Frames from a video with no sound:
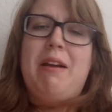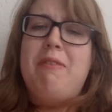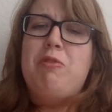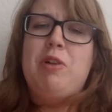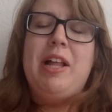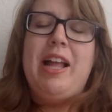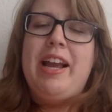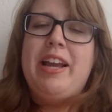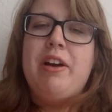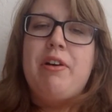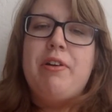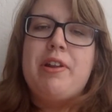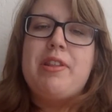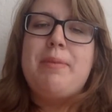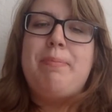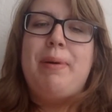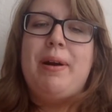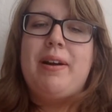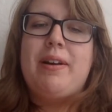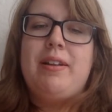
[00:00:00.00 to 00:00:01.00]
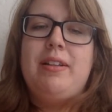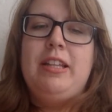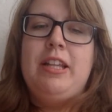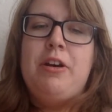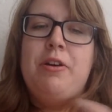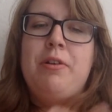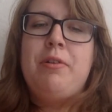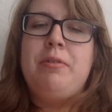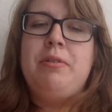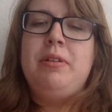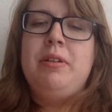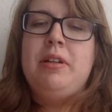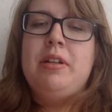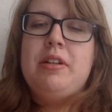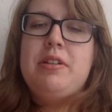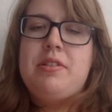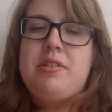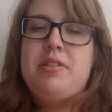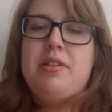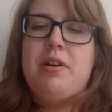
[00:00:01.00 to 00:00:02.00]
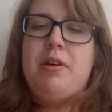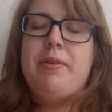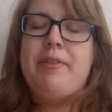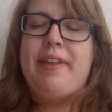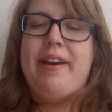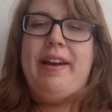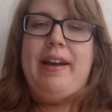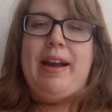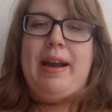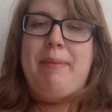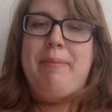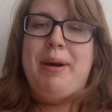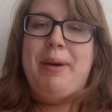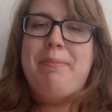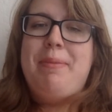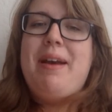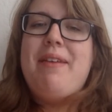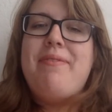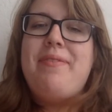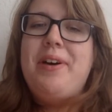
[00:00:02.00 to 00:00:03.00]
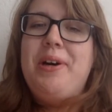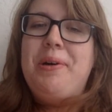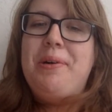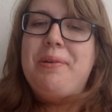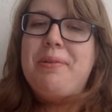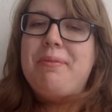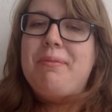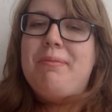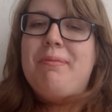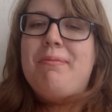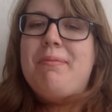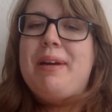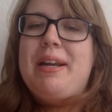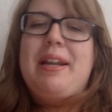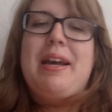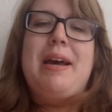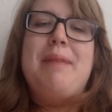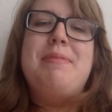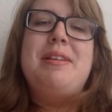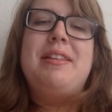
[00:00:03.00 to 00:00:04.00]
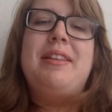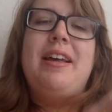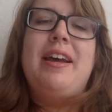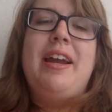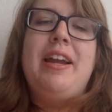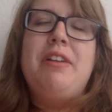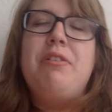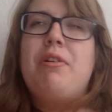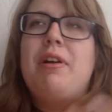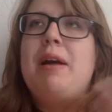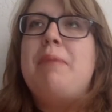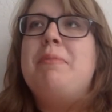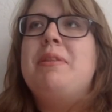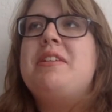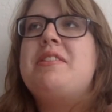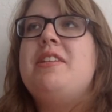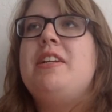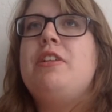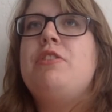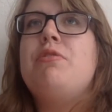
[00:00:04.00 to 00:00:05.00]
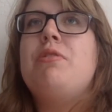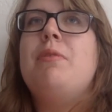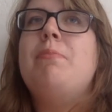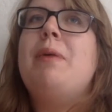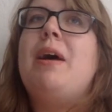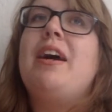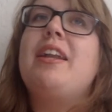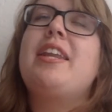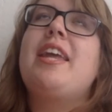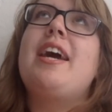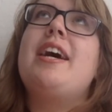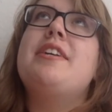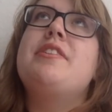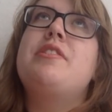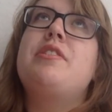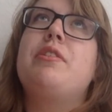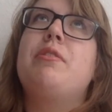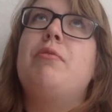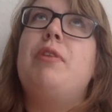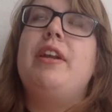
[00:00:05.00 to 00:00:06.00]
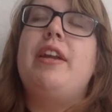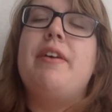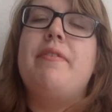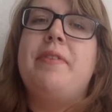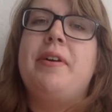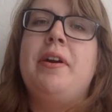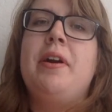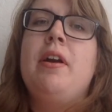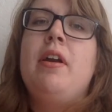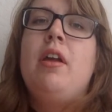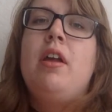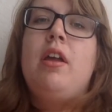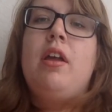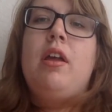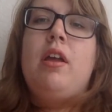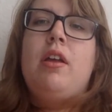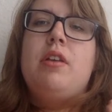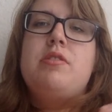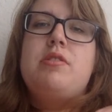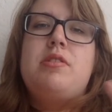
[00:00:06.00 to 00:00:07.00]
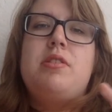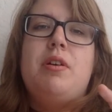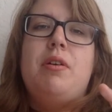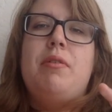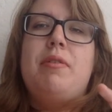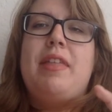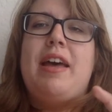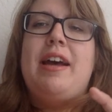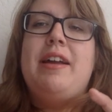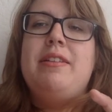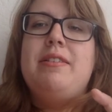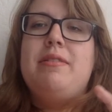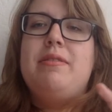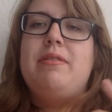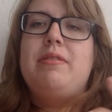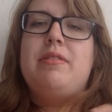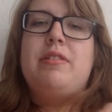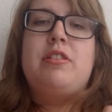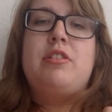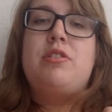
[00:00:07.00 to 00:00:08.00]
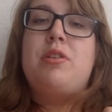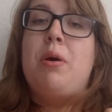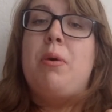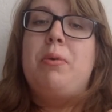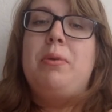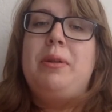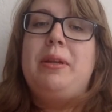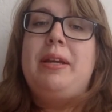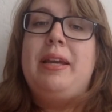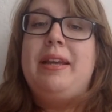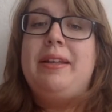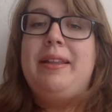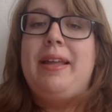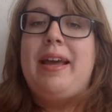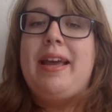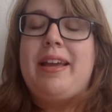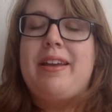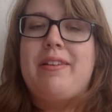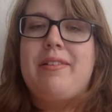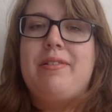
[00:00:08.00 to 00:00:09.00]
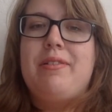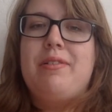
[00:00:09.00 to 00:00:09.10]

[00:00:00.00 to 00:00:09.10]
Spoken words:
well, I go to the park alone, so I'm on my phone when I'm in line, or I'm listening to a podcast or whatever. So that is totally like...